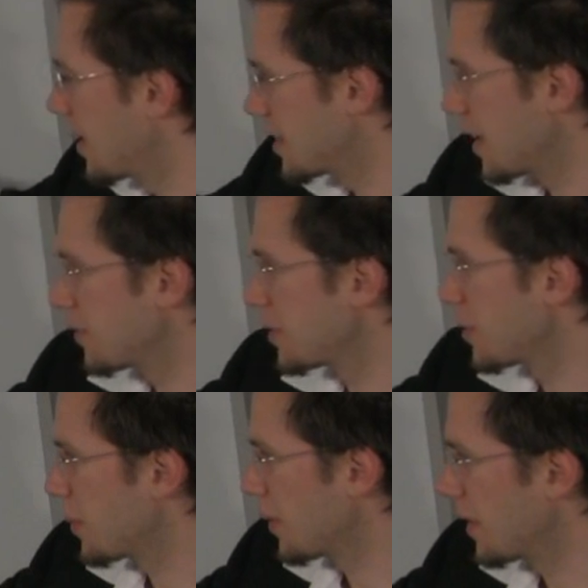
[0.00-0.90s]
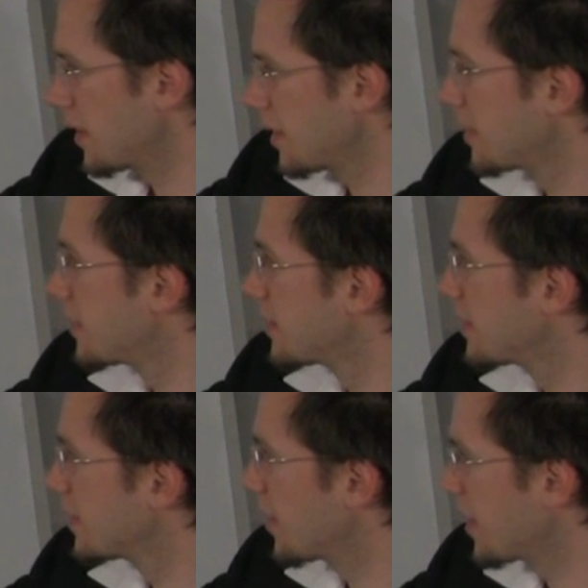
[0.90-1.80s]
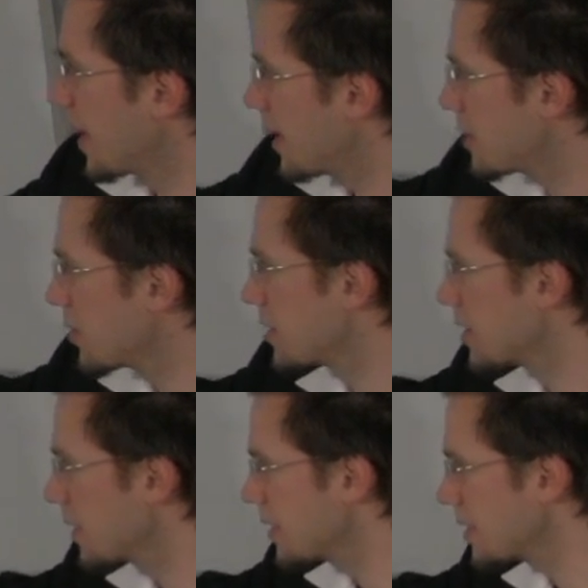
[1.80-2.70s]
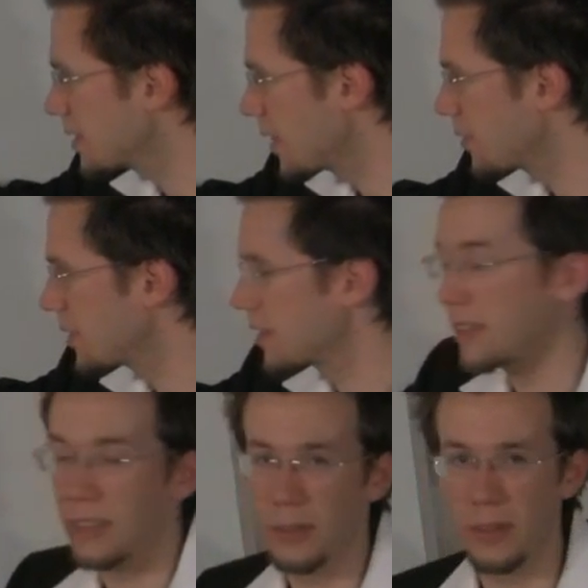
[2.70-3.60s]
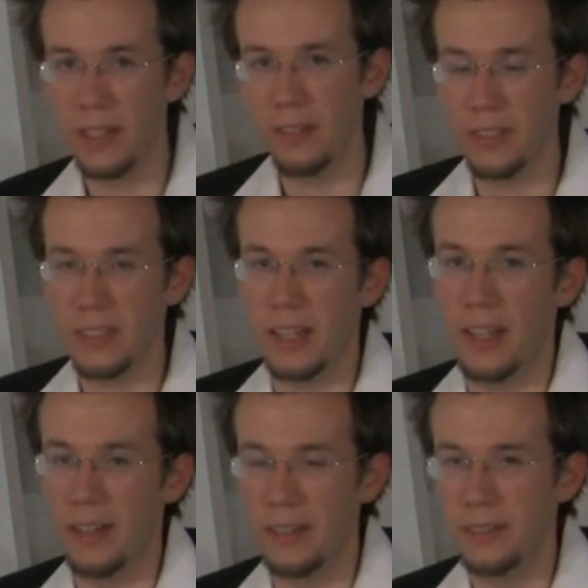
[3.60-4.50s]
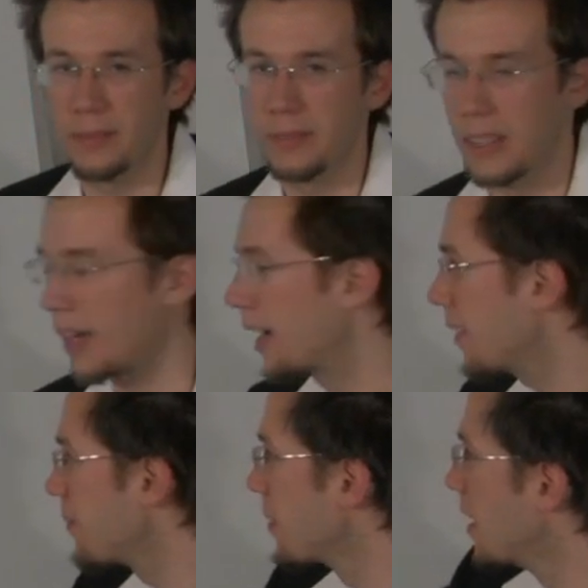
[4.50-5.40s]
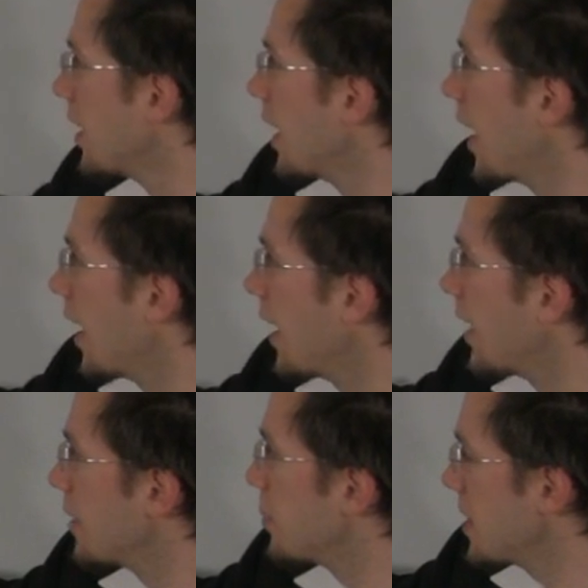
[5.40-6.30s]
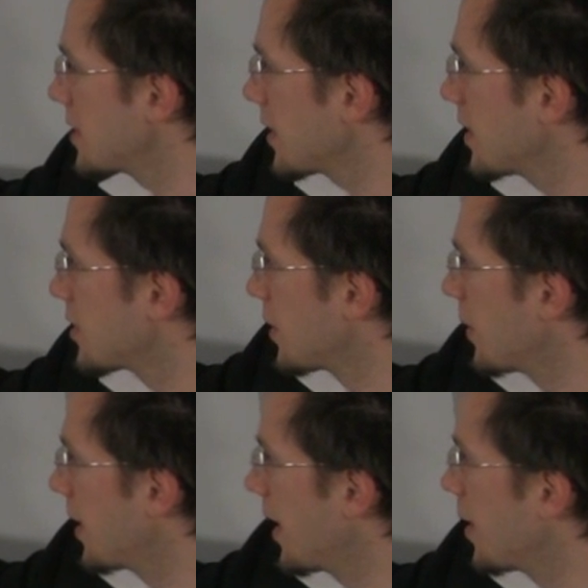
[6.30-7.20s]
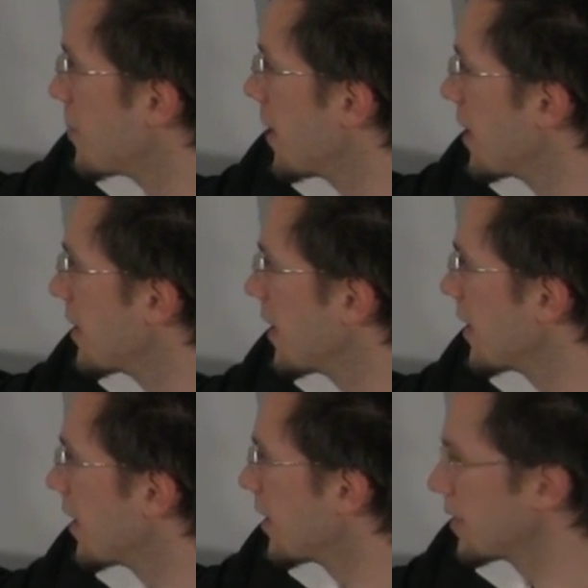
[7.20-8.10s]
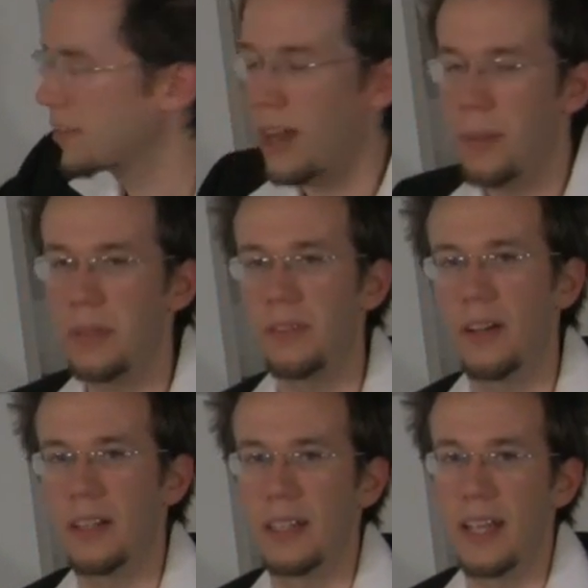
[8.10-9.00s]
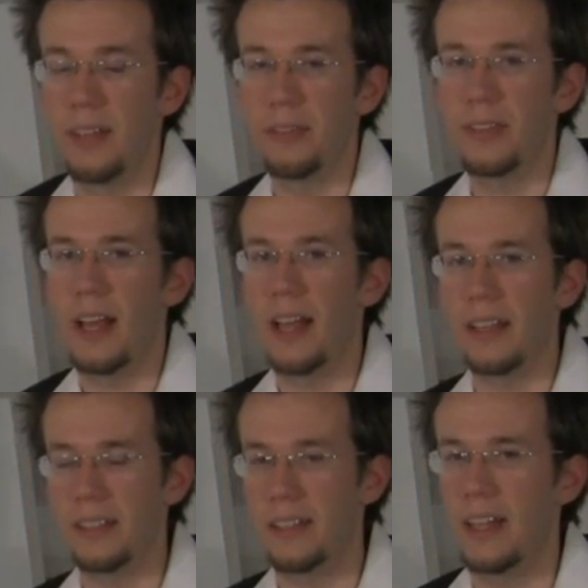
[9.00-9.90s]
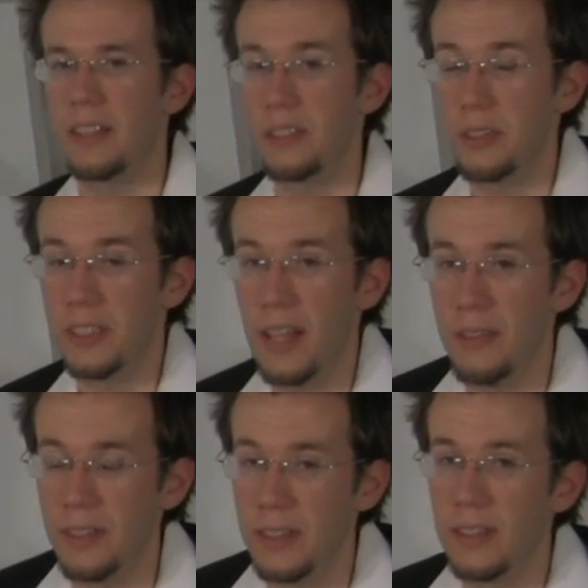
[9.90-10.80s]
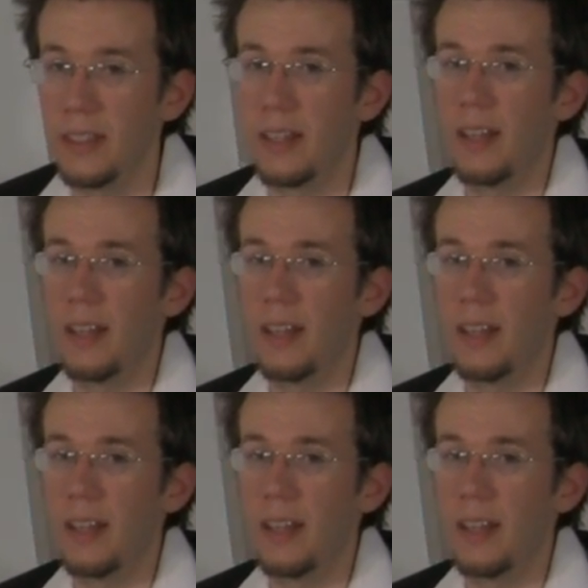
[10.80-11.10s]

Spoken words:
a 7th chord, okay, so it's on the 7th degree of the scale, okay, and basically it's going up, and then on the top you've got an A flat, and that is your 7th.